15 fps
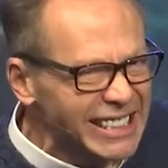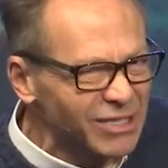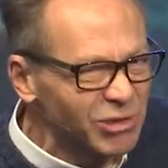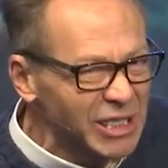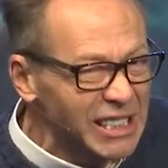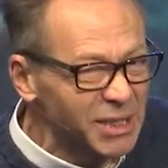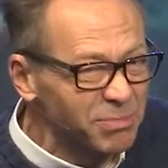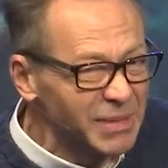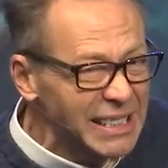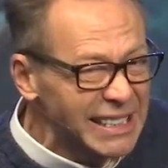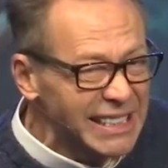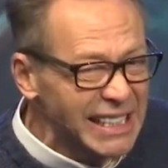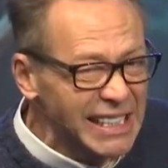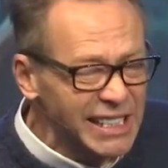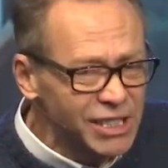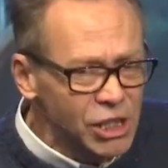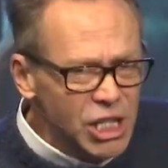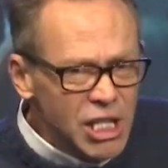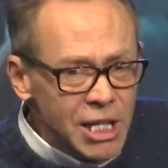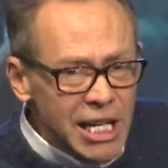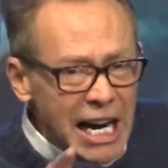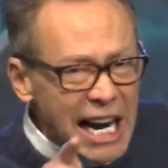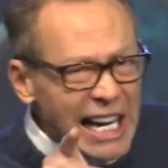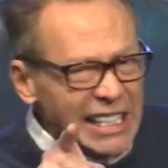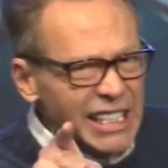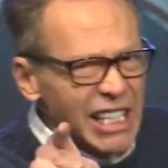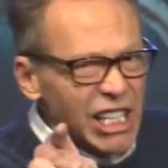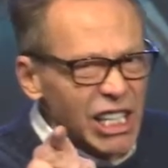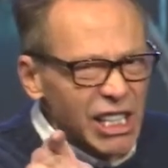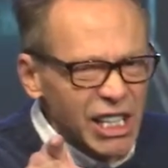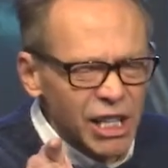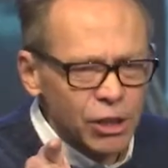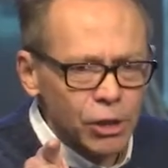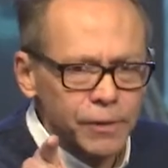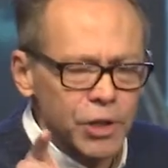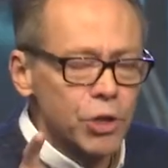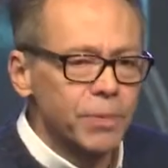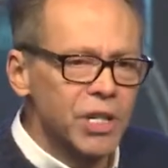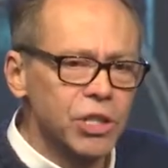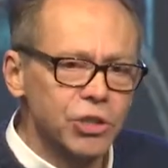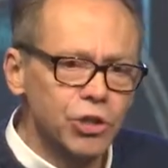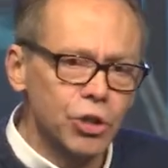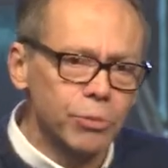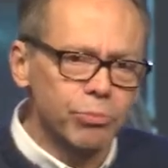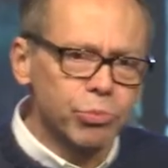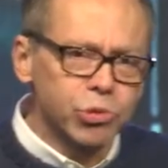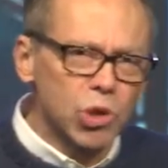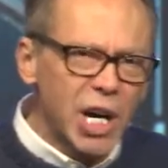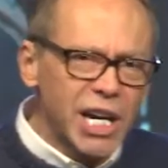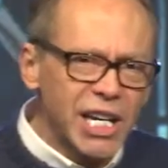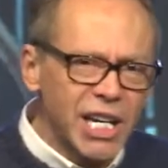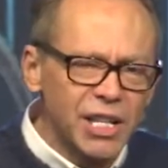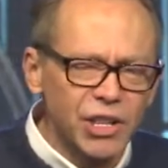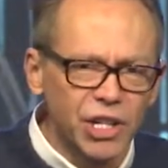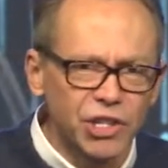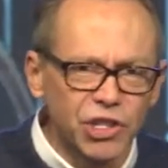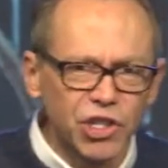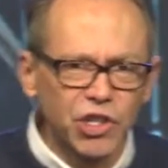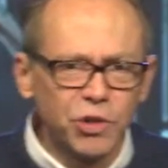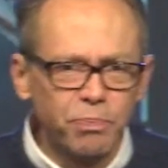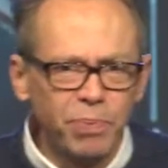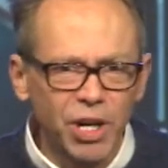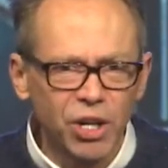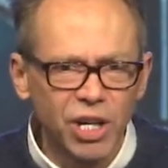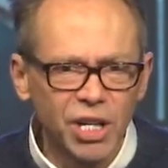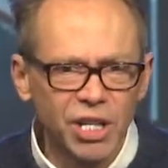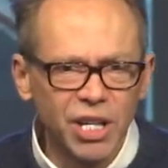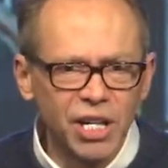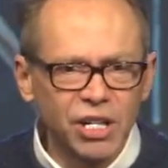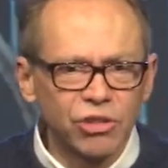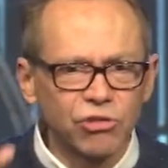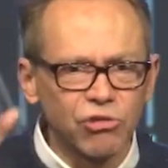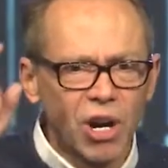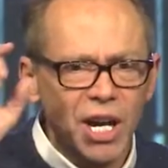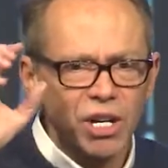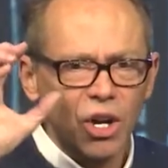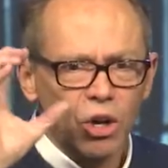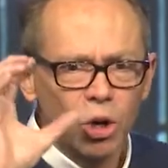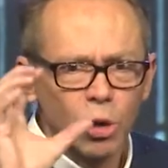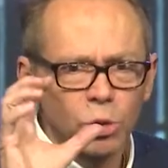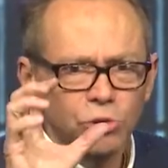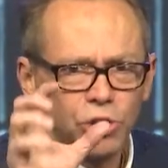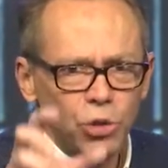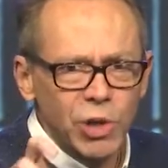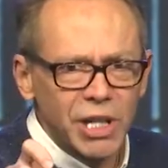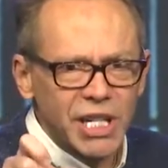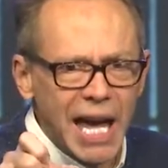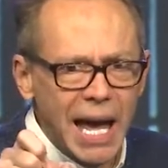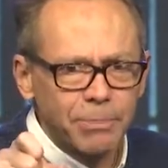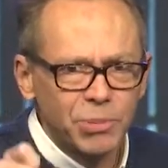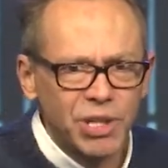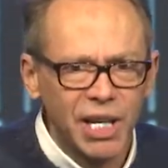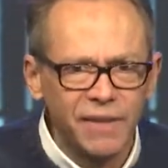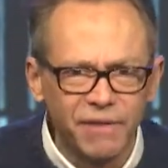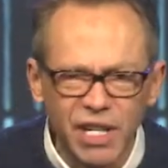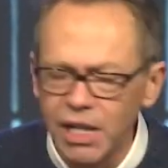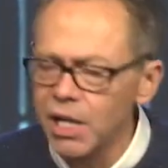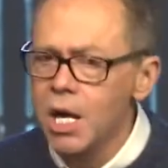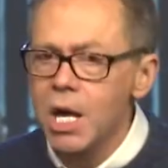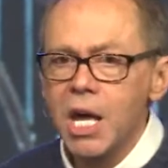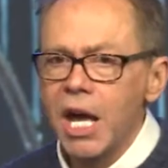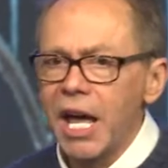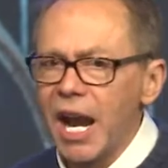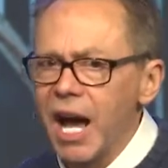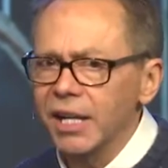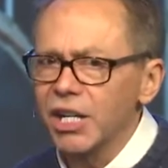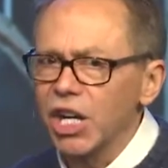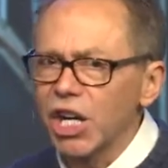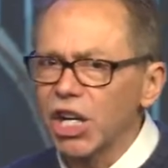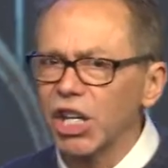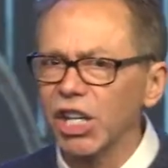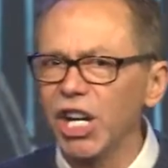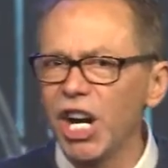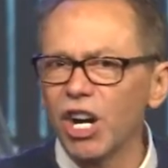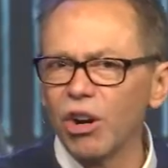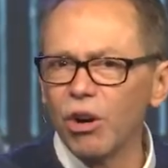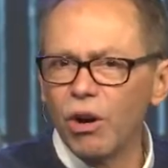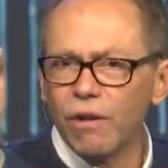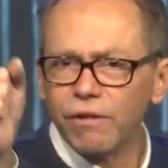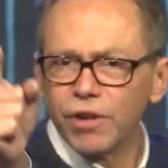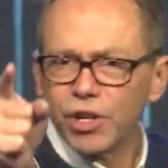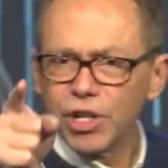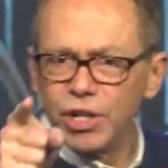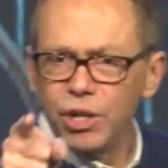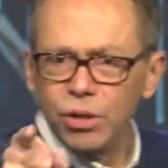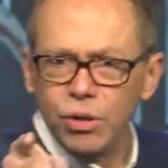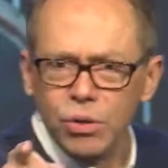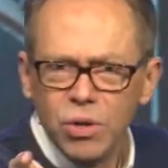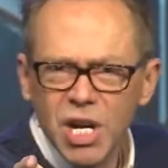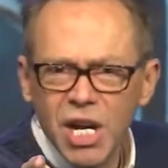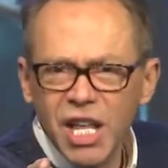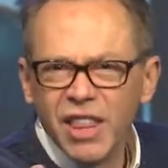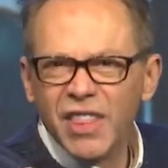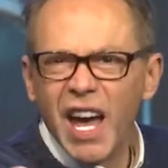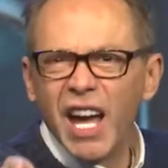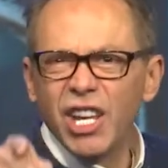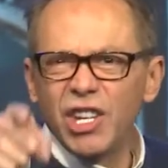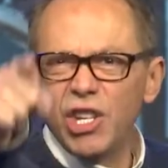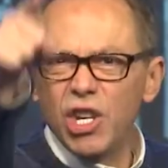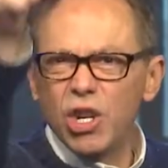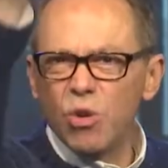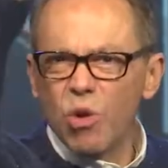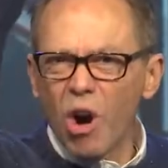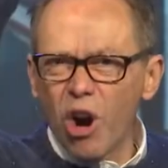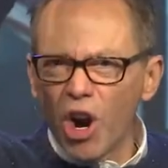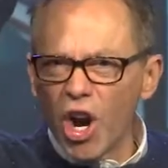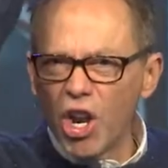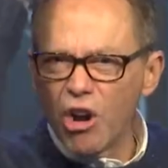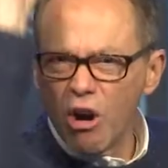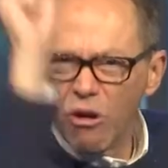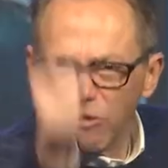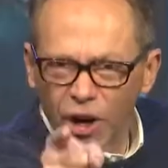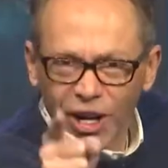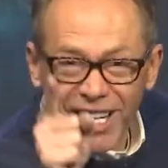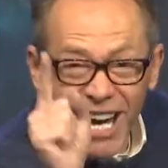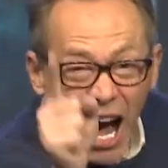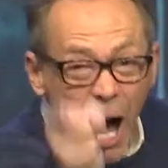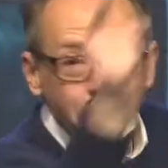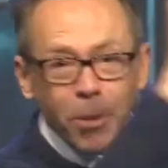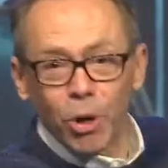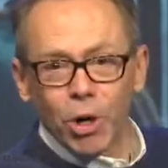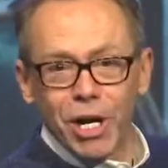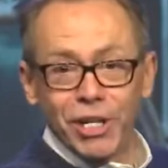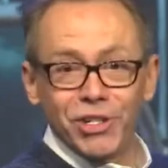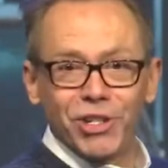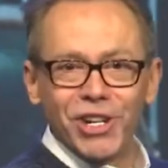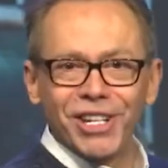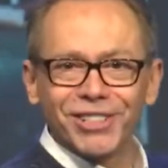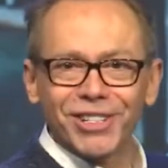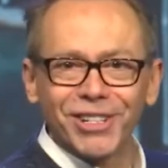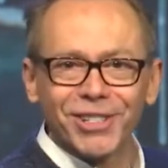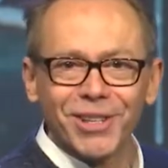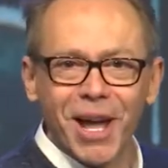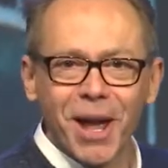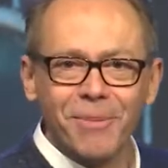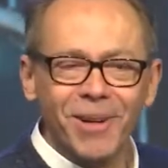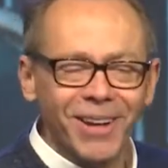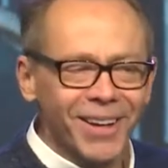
I'm gritting my teeth. I declare over you because you're breaking the spirit that has tried to hold you in captivity. And I declare over you that you are an overcomer in Jesus' name.